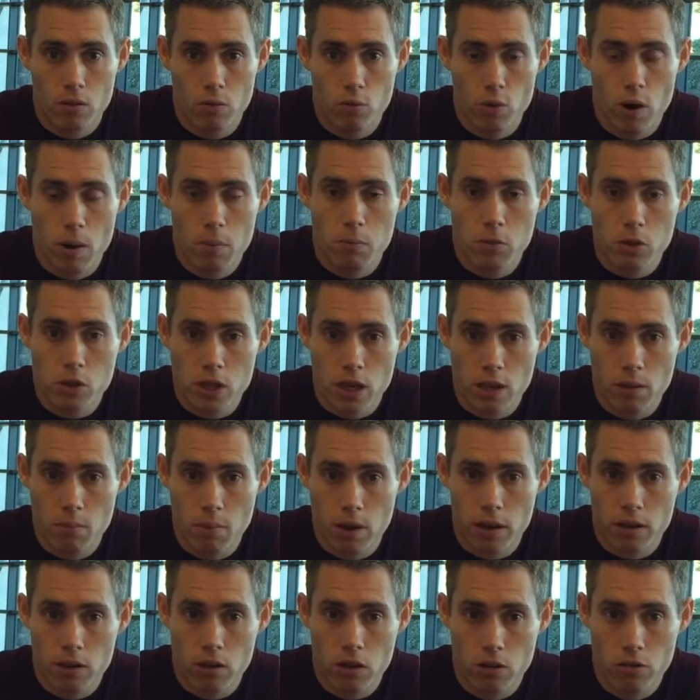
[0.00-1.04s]
represent
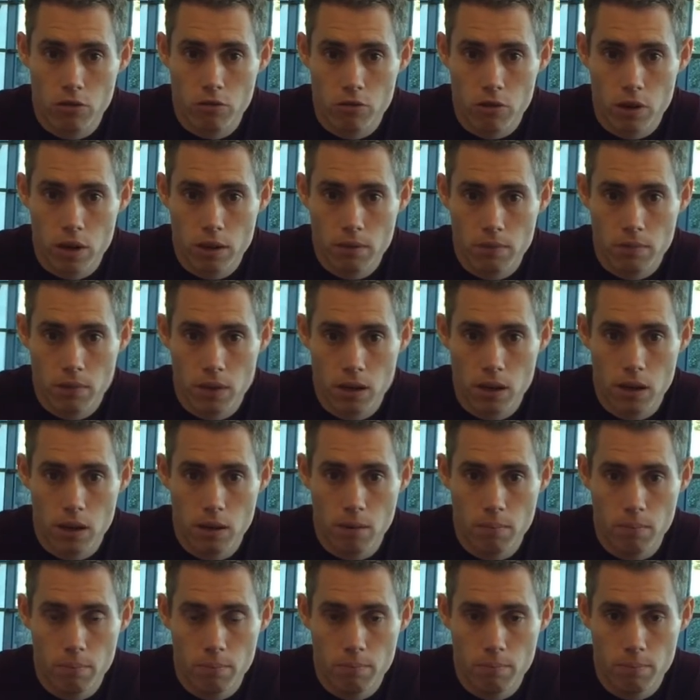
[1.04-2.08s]
my country,
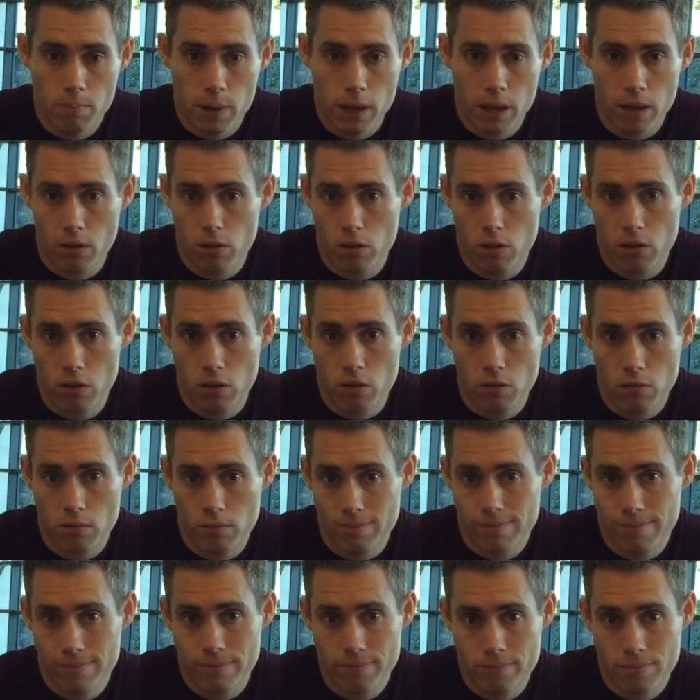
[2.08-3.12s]
be
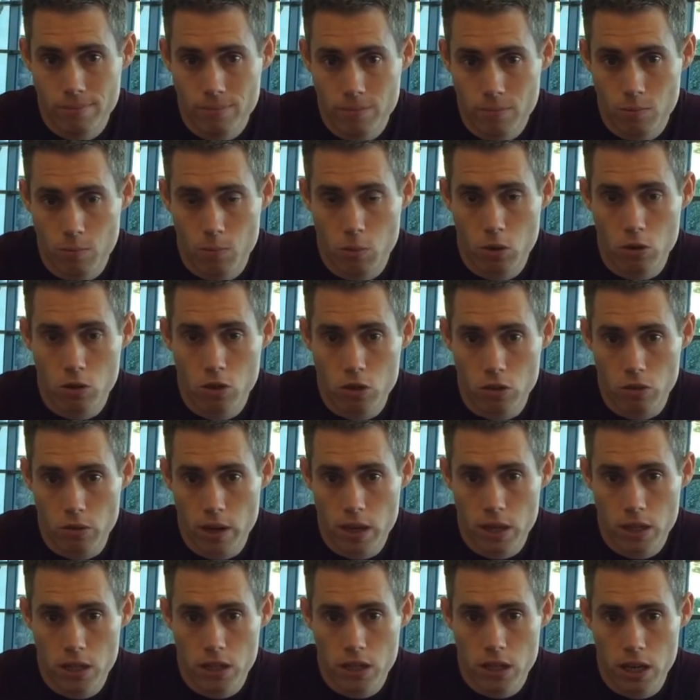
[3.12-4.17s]
amongst the
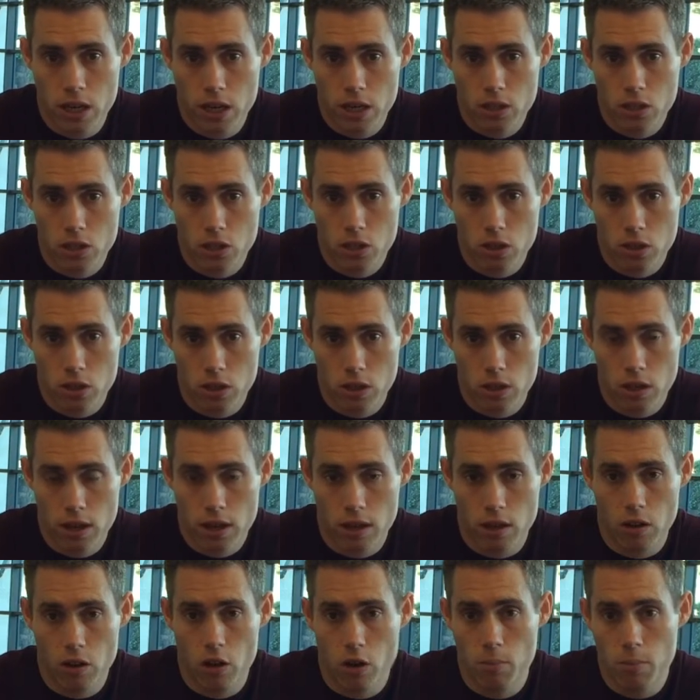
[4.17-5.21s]
greatest stages and
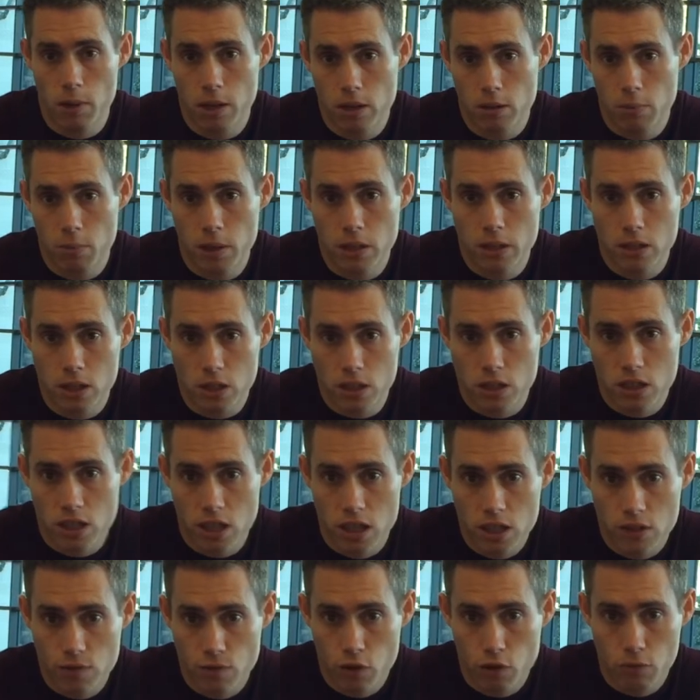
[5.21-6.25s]
allow me to be
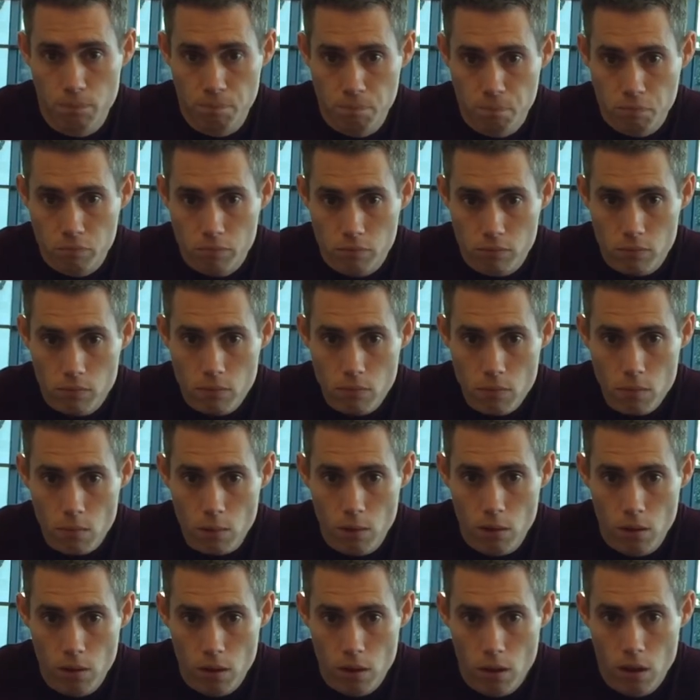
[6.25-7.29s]
successful
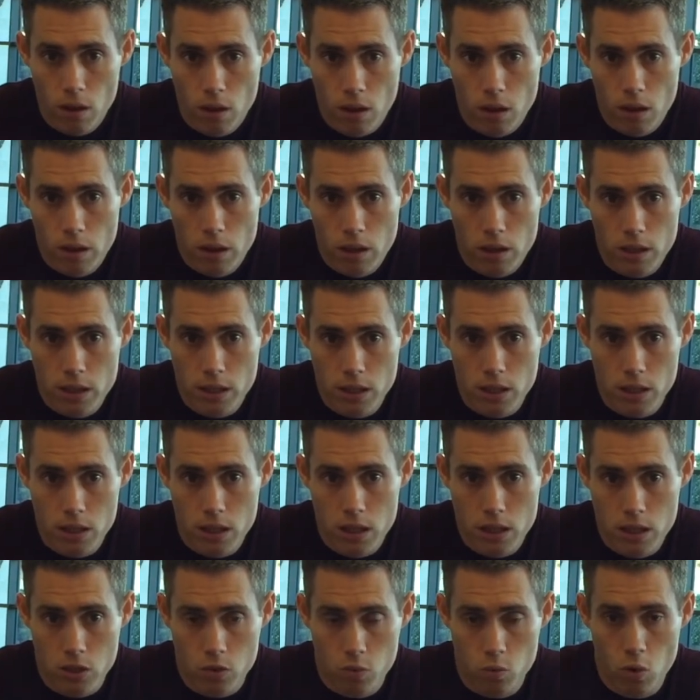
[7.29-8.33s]

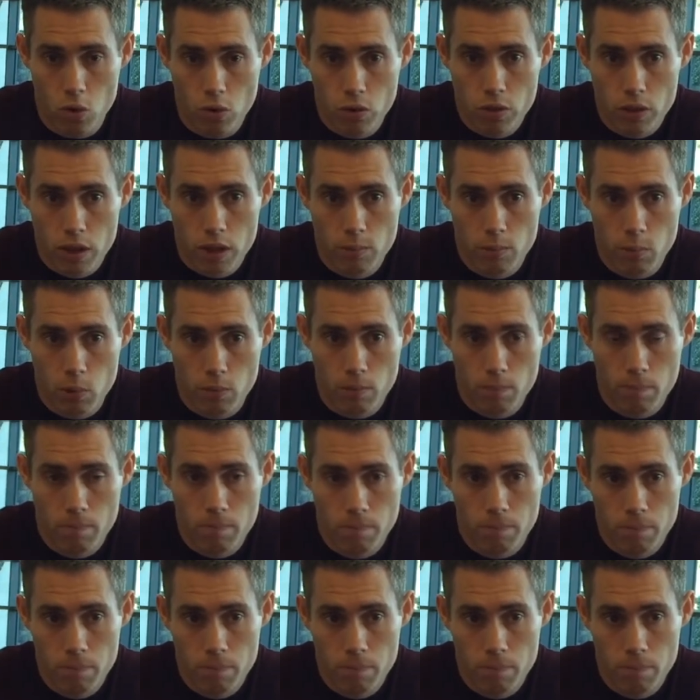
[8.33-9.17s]
is one thing. But